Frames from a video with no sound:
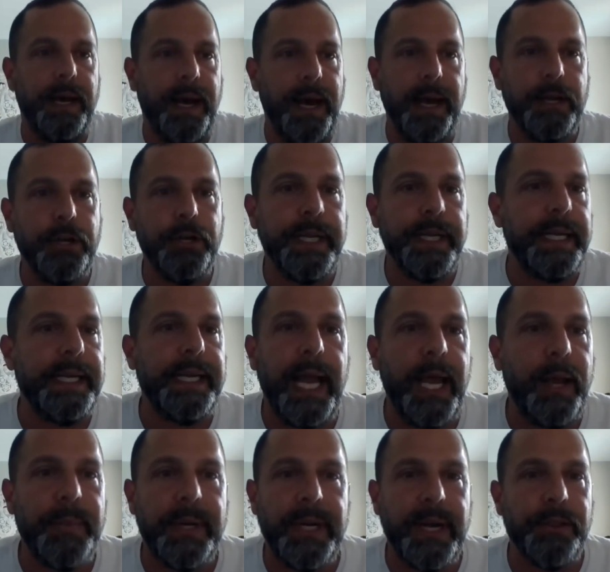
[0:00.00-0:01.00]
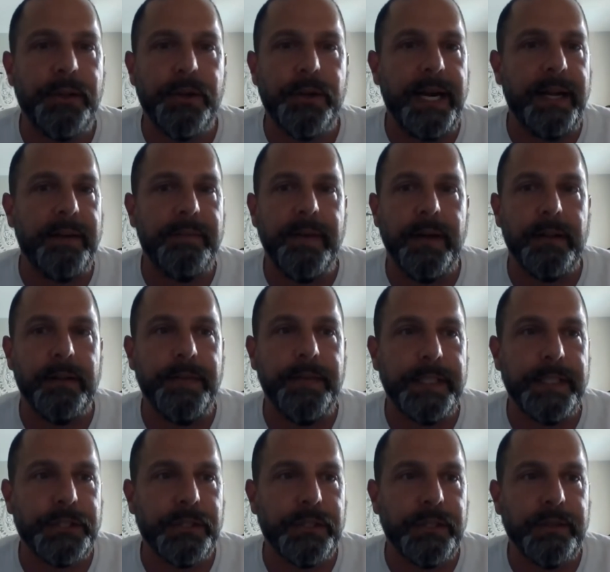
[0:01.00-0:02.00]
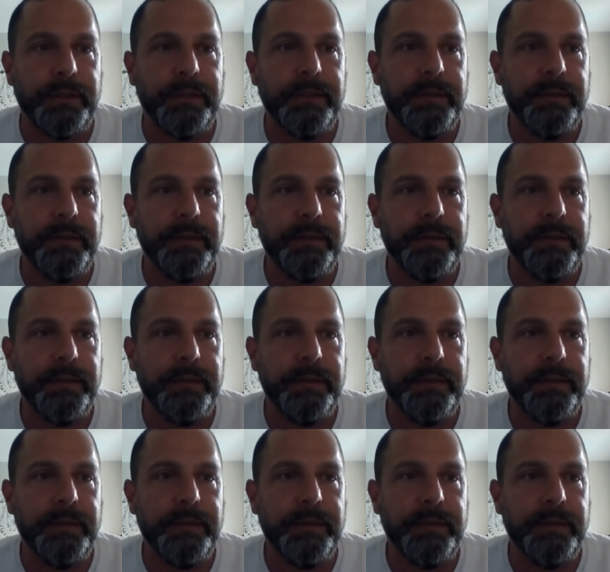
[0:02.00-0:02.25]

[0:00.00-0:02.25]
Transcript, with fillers: I couldn't name another NFL official.